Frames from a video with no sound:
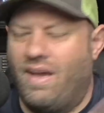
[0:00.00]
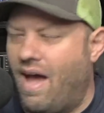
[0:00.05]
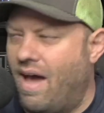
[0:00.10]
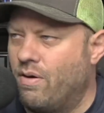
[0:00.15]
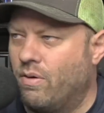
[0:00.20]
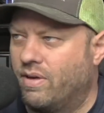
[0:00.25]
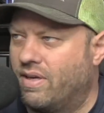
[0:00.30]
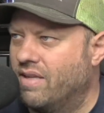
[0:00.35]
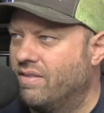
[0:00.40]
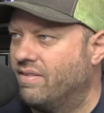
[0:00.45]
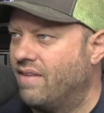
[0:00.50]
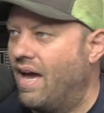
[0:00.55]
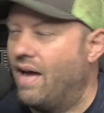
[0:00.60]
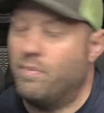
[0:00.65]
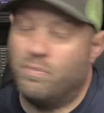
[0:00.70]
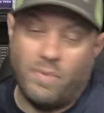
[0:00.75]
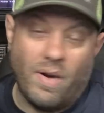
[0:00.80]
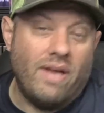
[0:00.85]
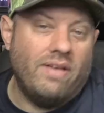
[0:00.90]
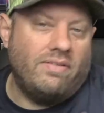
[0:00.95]
I don't get
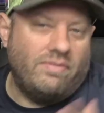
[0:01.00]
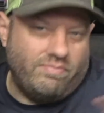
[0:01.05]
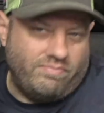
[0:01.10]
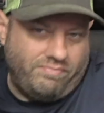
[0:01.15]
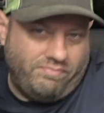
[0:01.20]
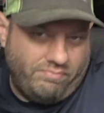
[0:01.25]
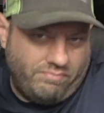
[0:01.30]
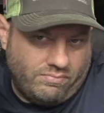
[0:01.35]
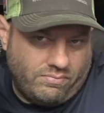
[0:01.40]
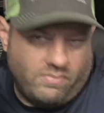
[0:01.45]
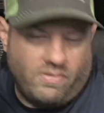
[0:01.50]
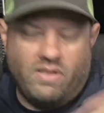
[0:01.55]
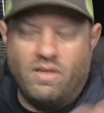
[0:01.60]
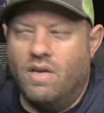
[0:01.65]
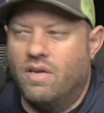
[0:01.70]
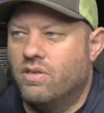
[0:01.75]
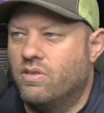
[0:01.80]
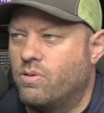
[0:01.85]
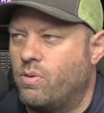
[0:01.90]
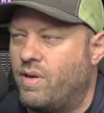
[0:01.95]
that, but
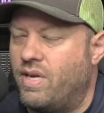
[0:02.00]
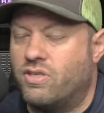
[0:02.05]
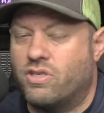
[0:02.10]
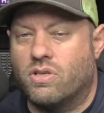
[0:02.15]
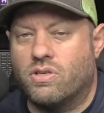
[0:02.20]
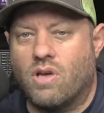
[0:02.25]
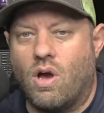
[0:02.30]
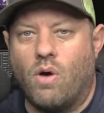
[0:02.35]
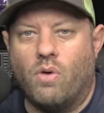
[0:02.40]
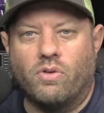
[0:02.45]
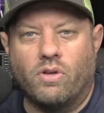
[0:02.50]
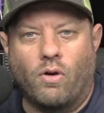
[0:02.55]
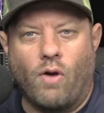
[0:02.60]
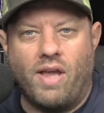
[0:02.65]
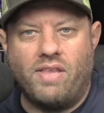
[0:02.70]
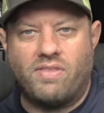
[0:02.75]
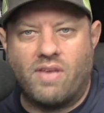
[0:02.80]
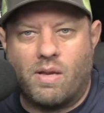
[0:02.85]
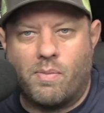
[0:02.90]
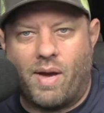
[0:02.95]
to each his own. The
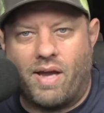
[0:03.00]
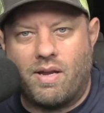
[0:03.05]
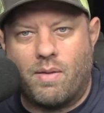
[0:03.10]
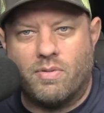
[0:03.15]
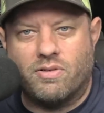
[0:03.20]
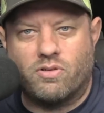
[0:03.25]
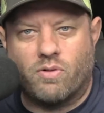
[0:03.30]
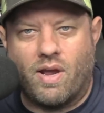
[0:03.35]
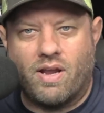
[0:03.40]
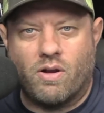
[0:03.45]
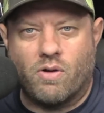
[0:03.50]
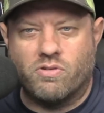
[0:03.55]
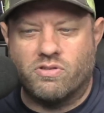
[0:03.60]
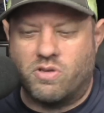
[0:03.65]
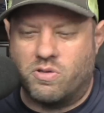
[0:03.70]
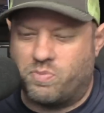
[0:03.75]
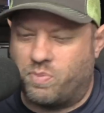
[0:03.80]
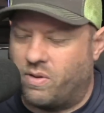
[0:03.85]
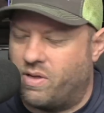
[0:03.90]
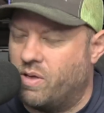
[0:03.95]
great thing about amateur radio is
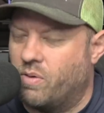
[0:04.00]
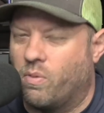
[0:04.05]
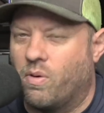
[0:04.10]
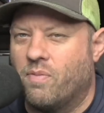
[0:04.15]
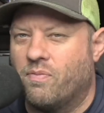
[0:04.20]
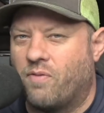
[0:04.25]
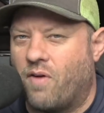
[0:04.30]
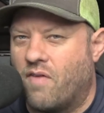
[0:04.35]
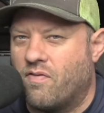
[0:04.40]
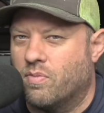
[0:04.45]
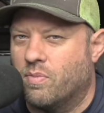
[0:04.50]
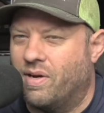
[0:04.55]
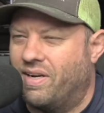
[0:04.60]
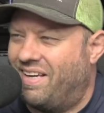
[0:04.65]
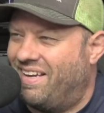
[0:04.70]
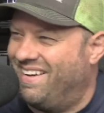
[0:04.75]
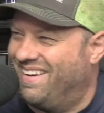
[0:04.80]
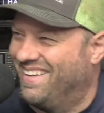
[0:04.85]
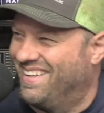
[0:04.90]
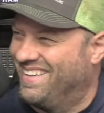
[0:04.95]
there's plenty of room for everybody.